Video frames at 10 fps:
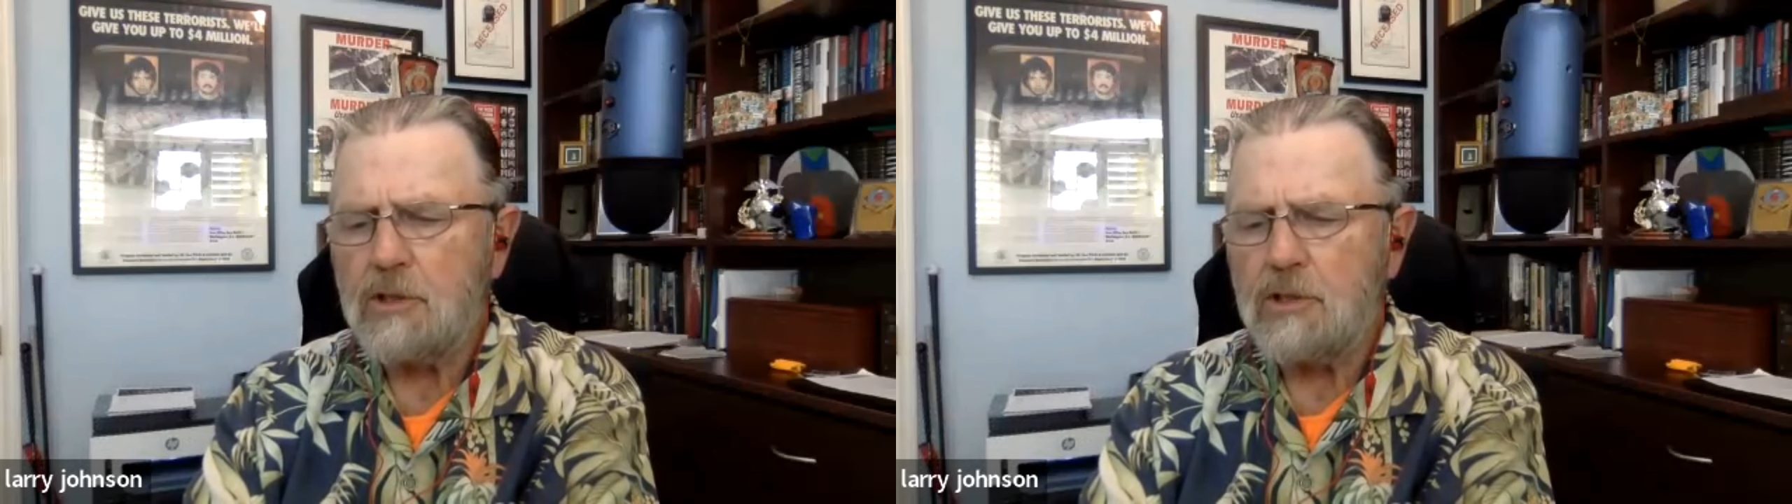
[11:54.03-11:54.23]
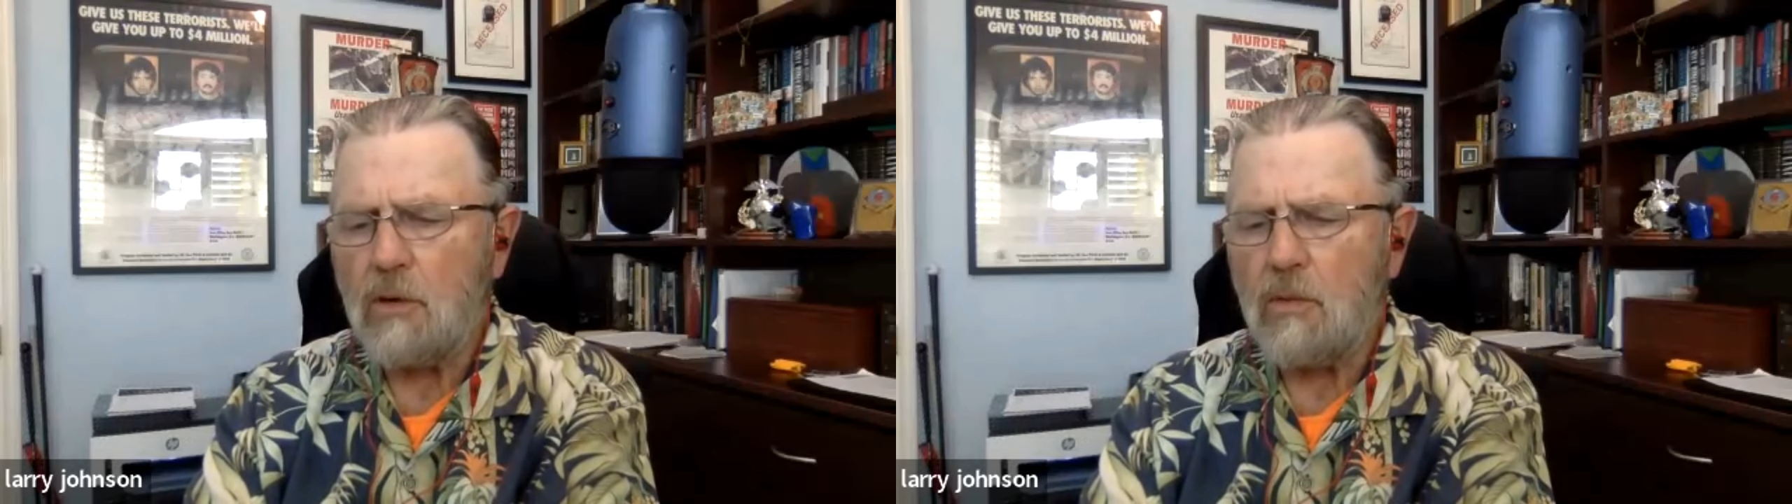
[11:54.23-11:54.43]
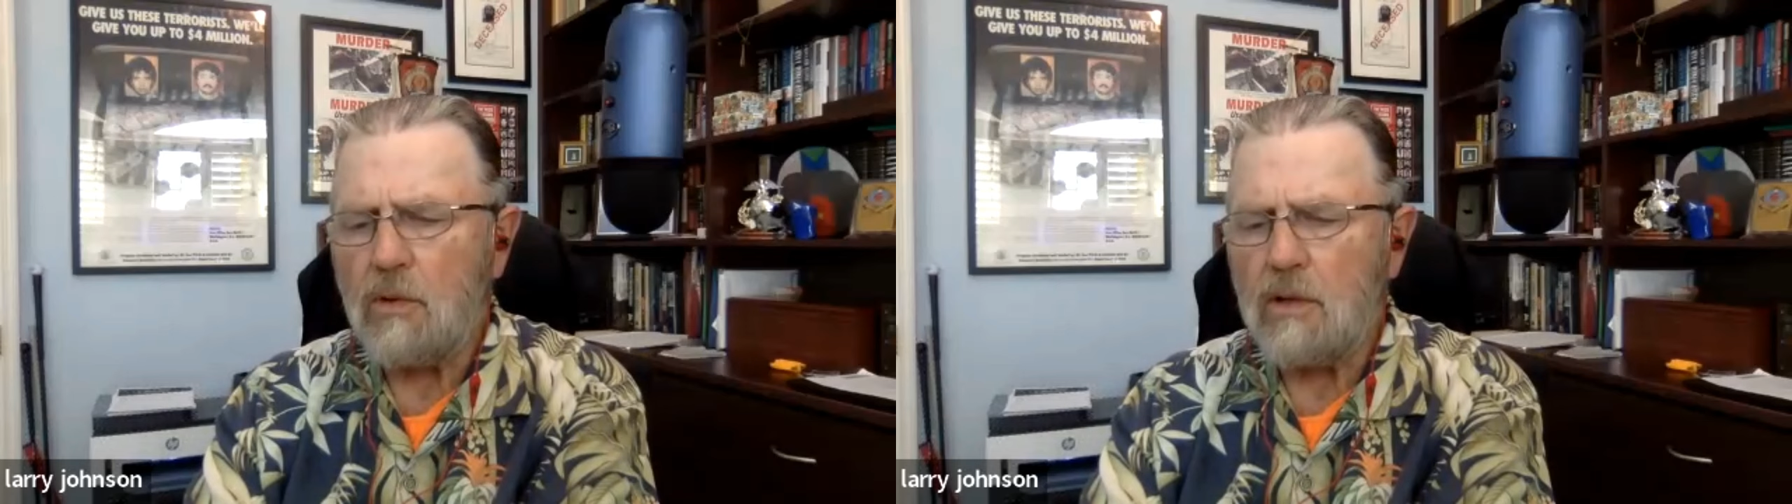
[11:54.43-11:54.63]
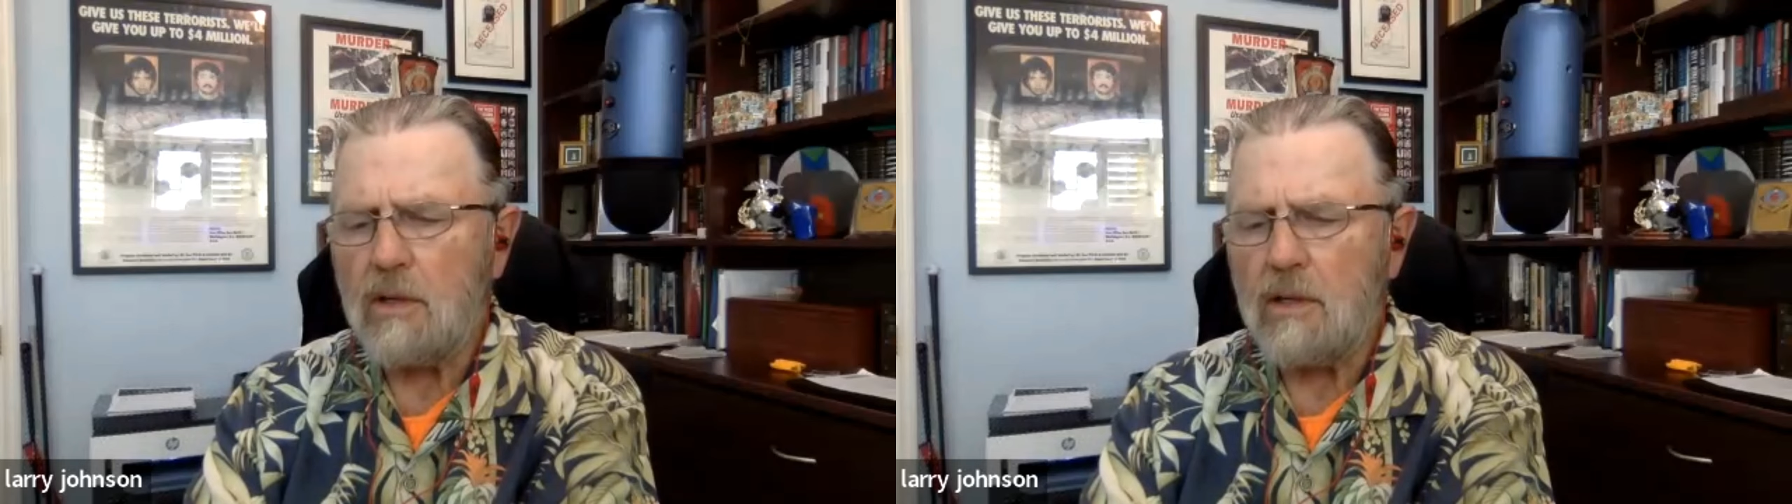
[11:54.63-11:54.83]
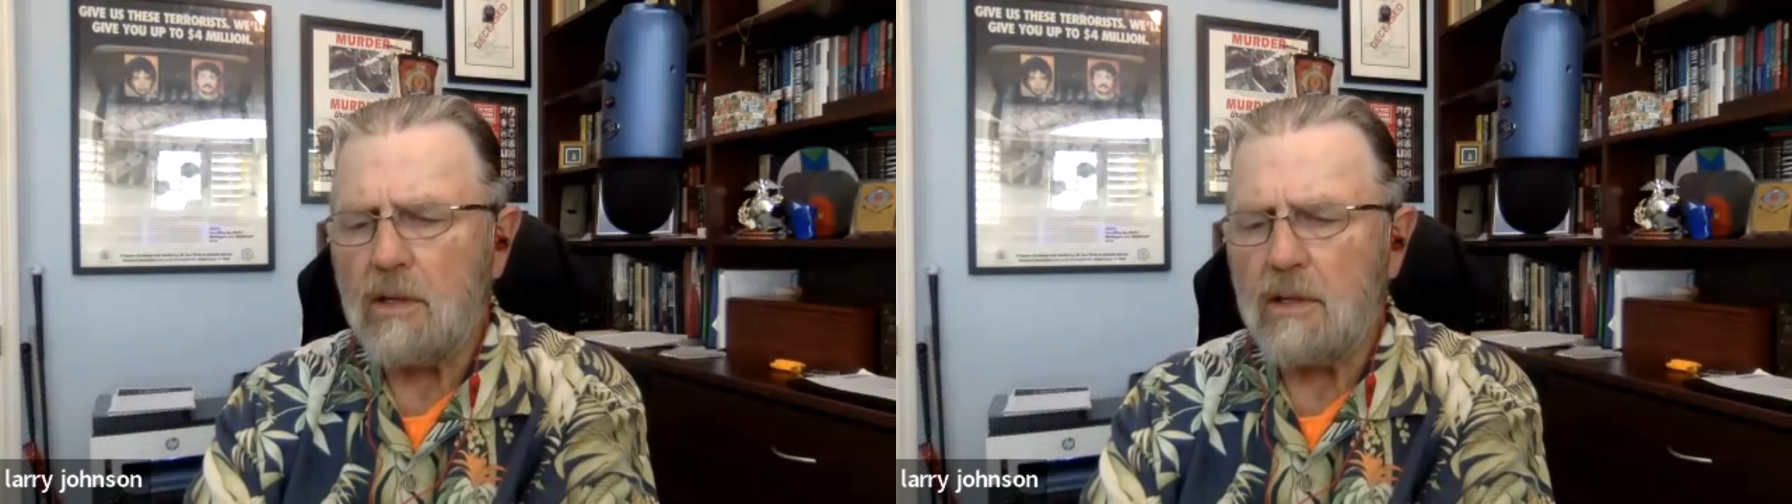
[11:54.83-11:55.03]
So
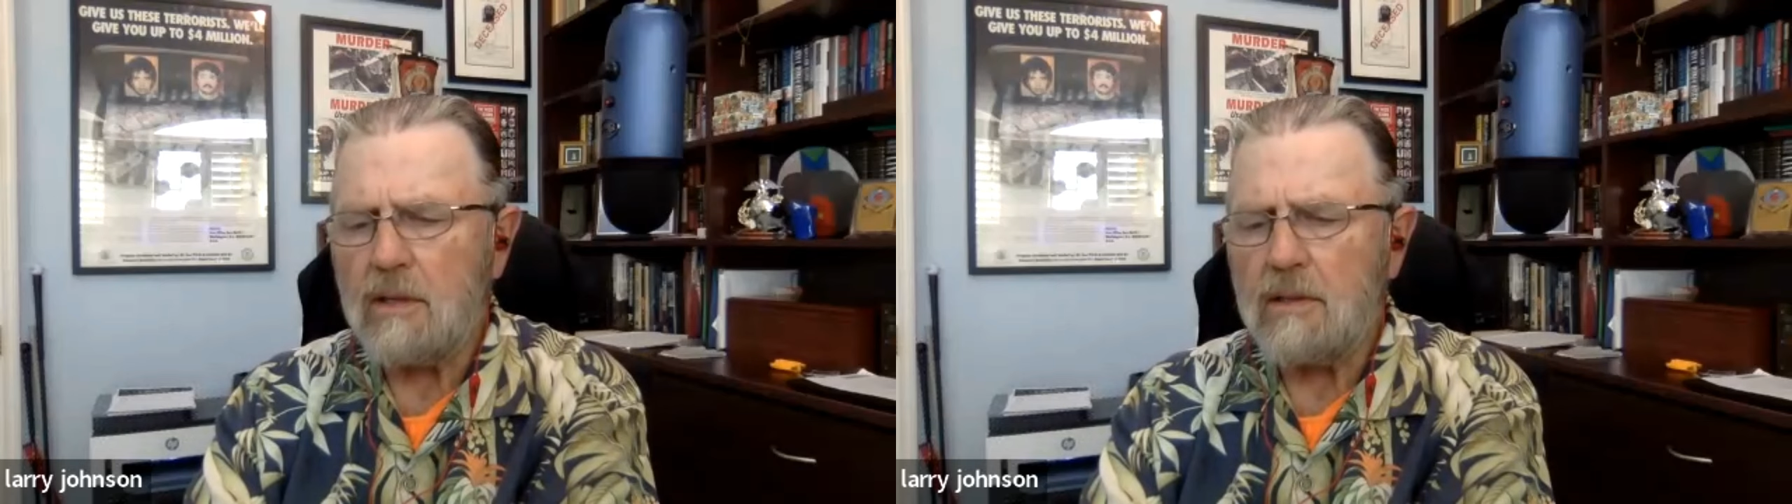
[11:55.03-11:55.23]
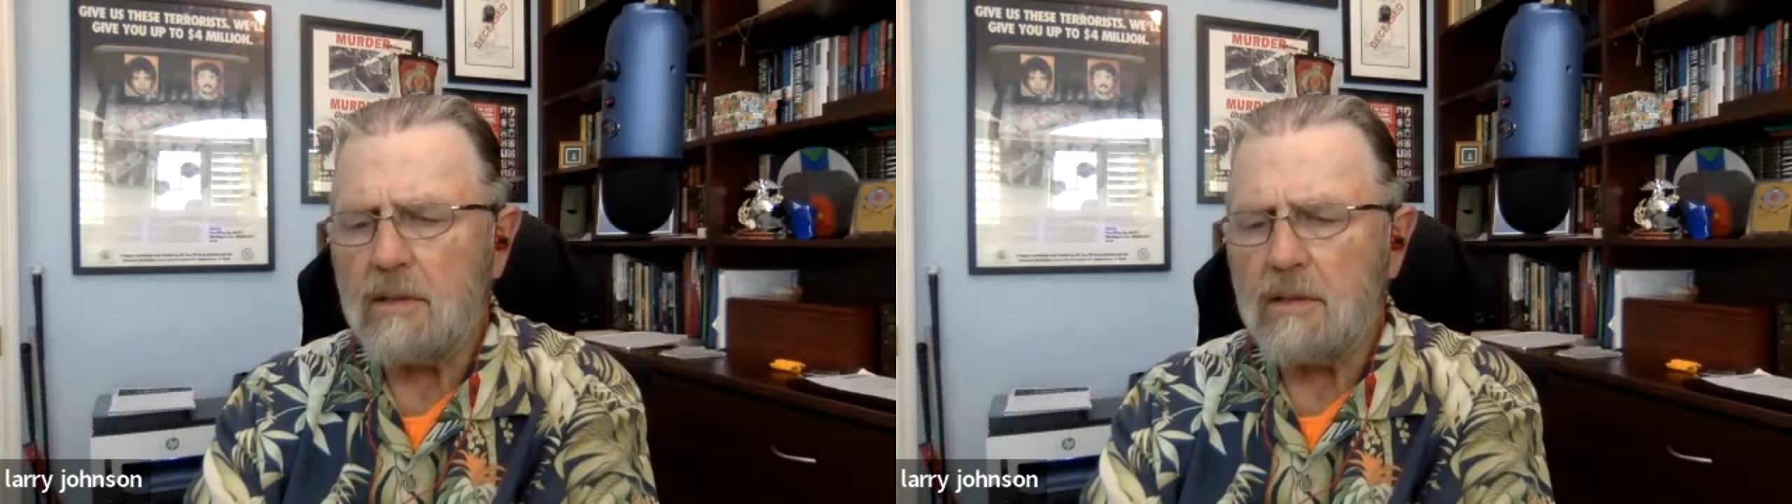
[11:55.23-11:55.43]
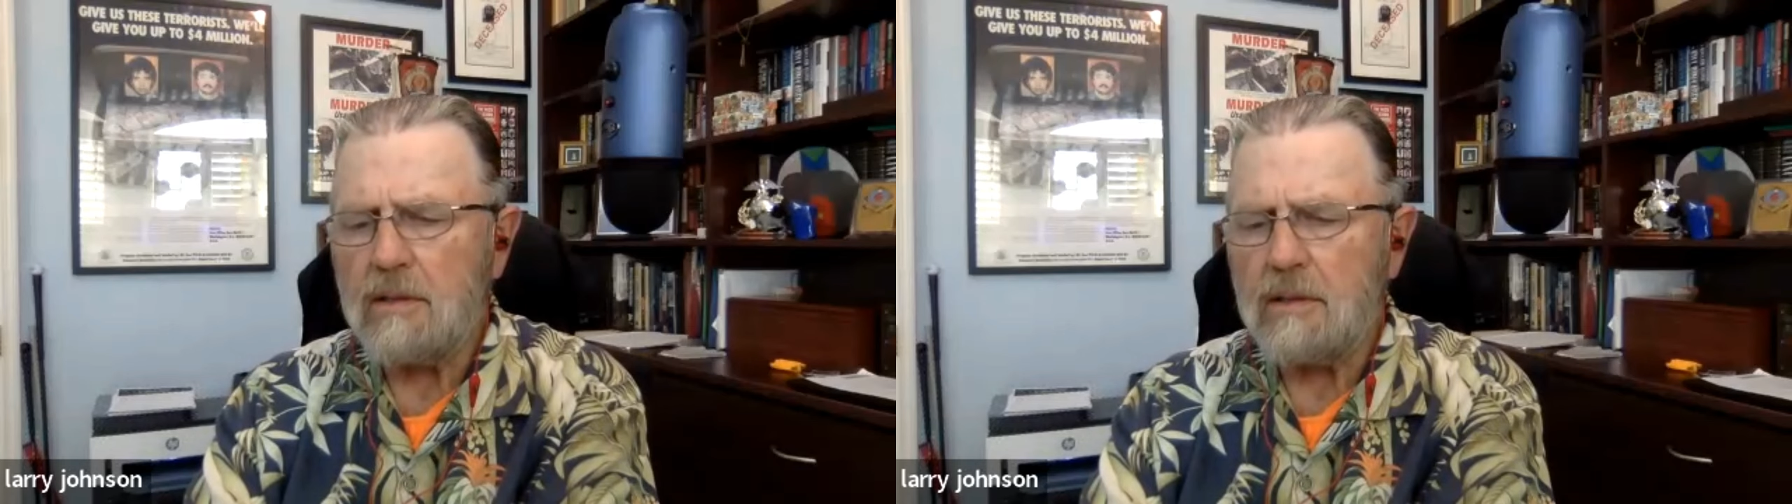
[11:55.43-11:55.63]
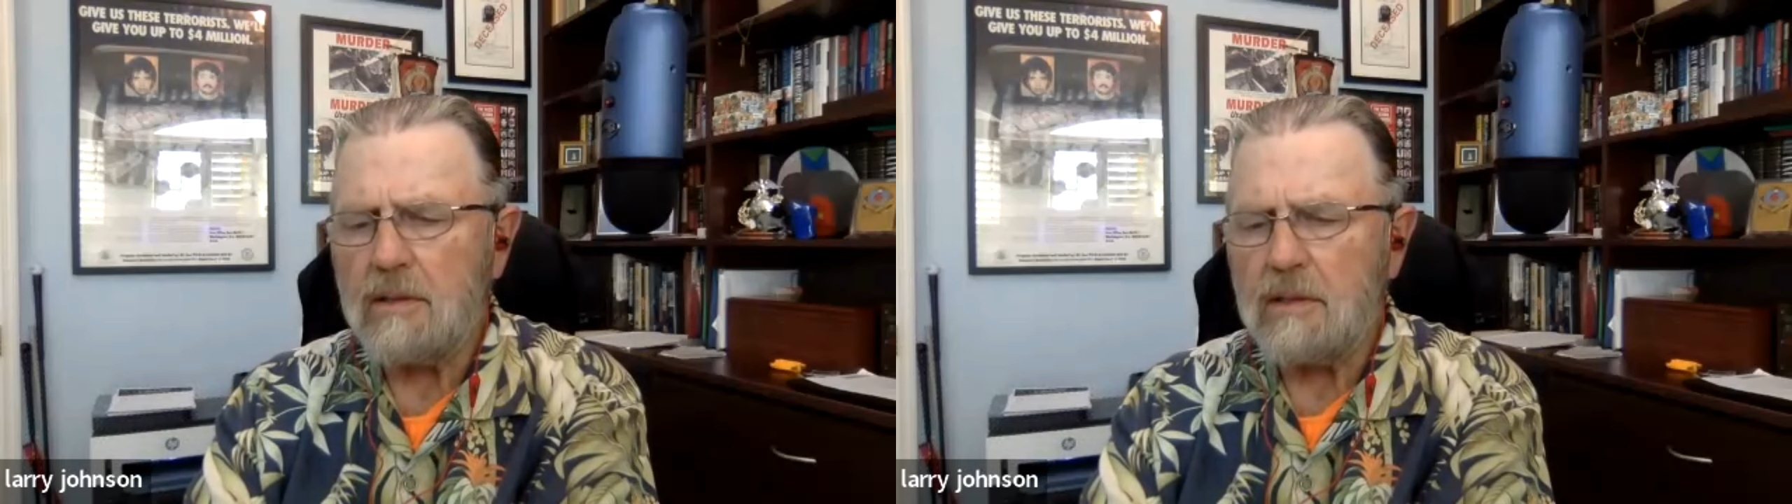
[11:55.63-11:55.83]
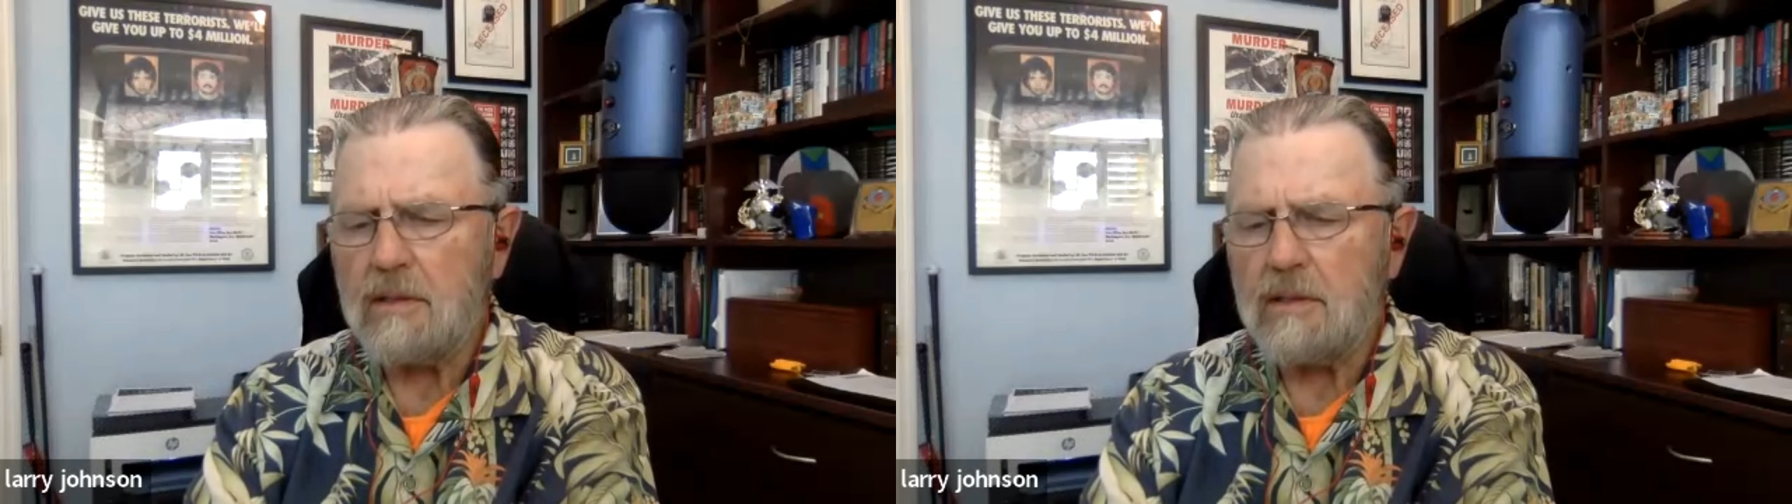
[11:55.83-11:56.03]

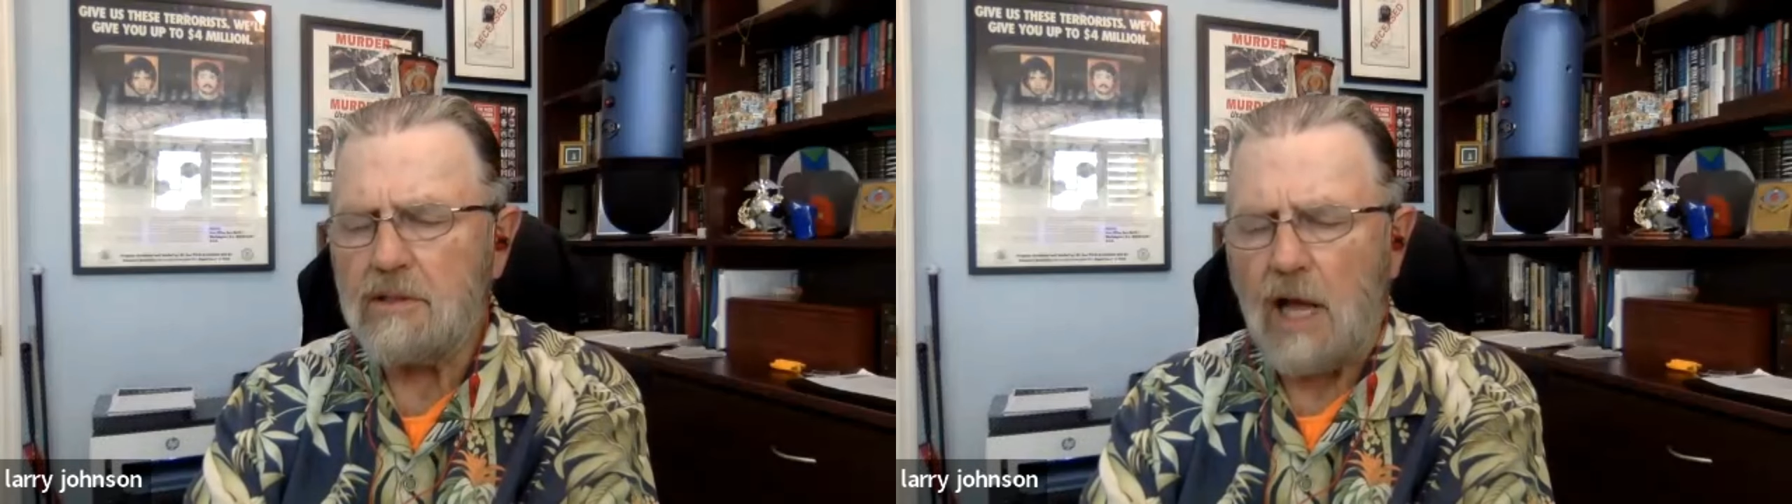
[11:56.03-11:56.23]
the